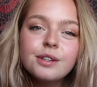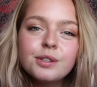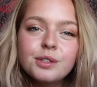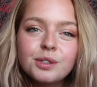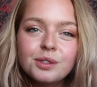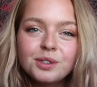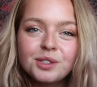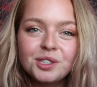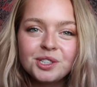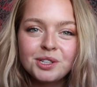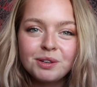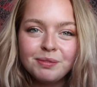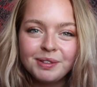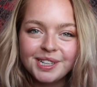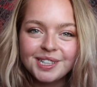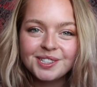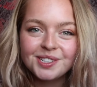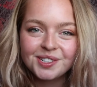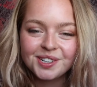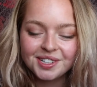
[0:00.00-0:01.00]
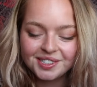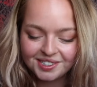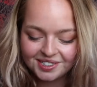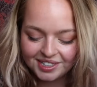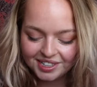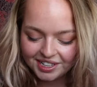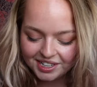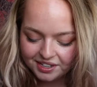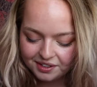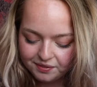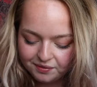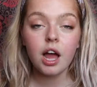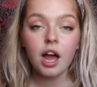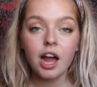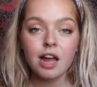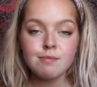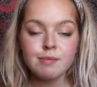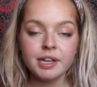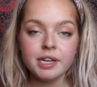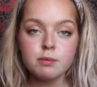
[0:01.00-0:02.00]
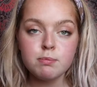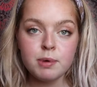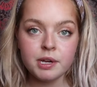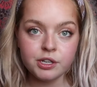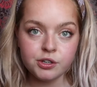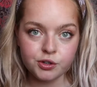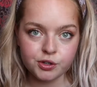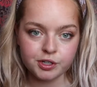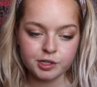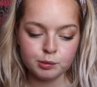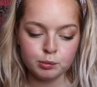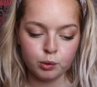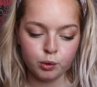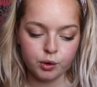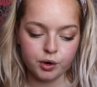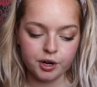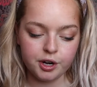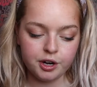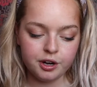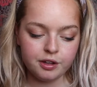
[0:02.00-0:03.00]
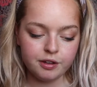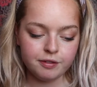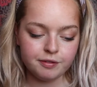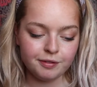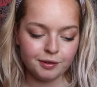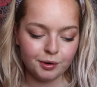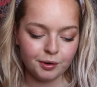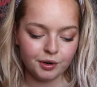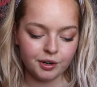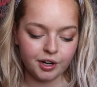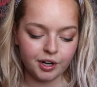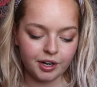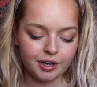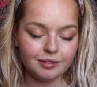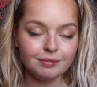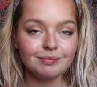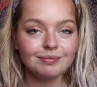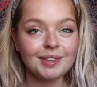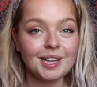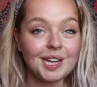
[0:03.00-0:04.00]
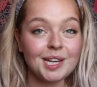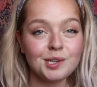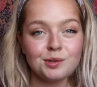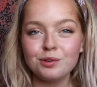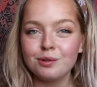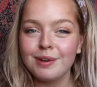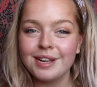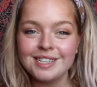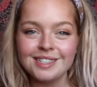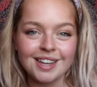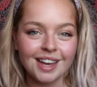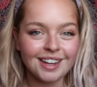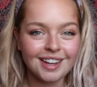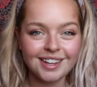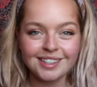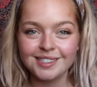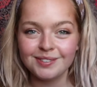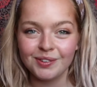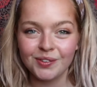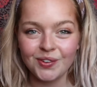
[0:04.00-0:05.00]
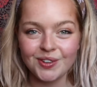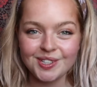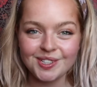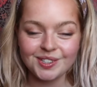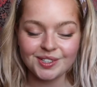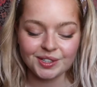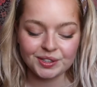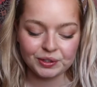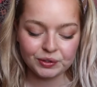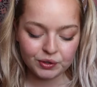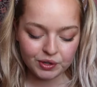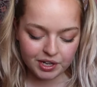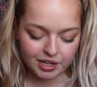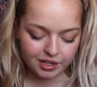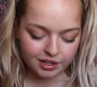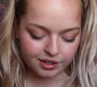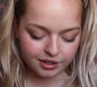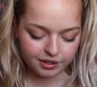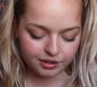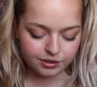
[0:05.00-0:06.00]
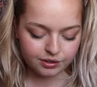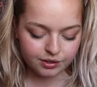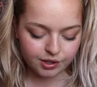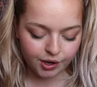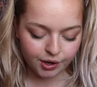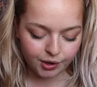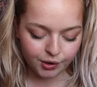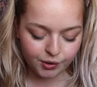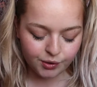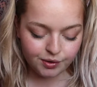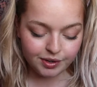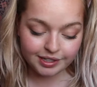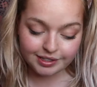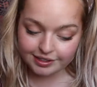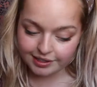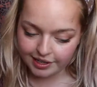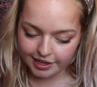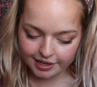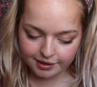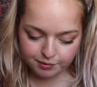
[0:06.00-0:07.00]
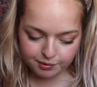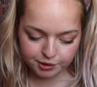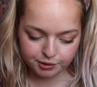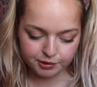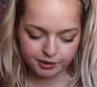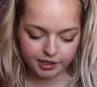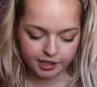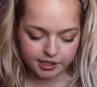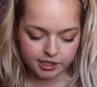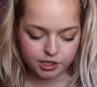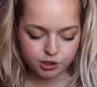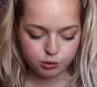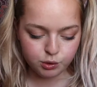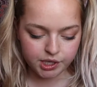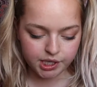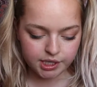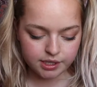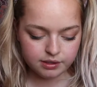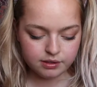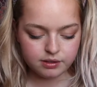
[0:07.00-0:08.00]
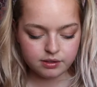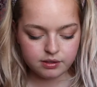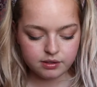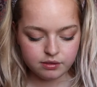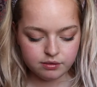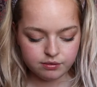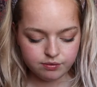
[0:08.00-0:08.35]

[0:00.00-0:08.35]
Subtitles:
So this should be interesting. I made a Pinterest board for each one of my decades I'm going to do. So, and today we're doing the 1920s.